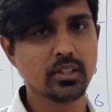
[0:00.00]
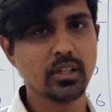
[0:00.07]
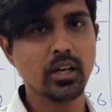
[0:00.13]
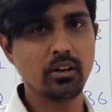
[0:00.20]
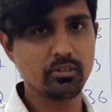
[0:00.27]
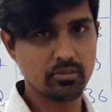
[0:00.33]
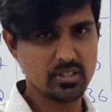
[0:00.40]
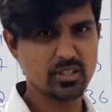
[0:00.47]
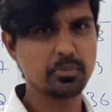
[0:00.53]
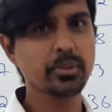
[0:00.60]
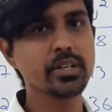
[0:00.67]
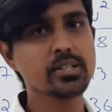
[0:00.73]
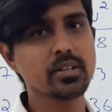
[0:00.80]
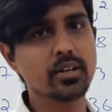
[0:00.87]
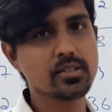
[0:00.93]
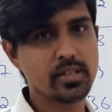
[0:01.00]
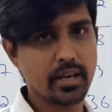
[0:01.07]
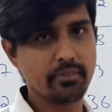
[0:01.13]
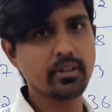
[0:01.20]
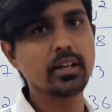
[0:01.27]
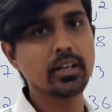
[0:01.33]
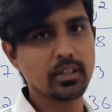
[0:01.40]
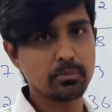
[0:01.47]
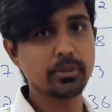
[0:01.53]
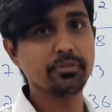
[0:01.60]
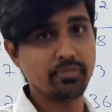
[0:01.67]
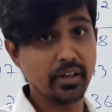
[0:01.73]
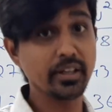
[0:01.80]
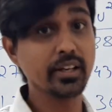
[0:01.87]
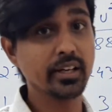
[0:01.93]
Our Vajamundi sir is having a little bit
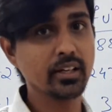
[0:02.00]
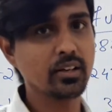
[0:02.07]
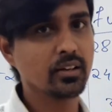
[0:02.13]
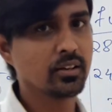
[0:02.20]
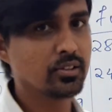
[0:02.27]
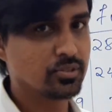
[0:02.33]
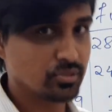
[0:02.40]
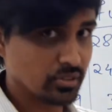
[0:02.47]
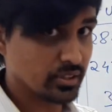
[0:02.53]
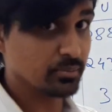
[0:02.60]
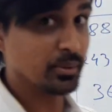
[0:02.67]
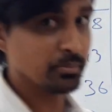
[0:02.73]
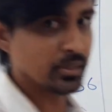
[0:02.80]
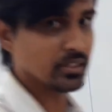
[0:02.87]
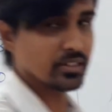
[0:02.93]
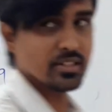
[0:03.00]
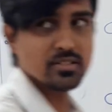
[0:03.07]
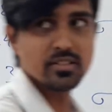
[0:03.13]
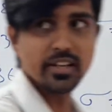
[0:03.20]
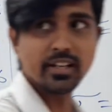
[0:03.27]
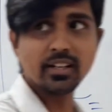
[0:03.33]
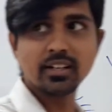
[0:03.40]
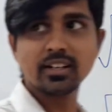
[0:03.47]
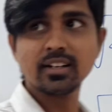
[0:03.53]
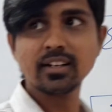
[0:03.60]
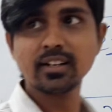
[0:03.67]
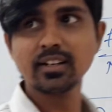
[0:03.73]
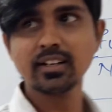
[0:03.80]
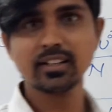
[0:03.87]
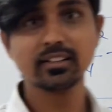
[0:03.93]
fun here. So remember this thing,
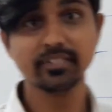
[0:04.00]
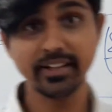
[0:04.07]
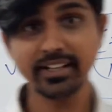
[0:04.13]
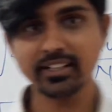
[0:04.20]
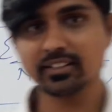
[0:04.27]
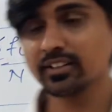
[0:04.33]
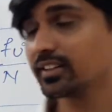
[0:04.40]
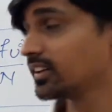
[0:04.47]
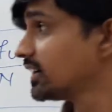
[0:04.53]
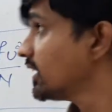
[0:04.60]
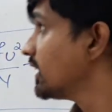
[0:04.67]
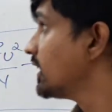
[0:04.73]
that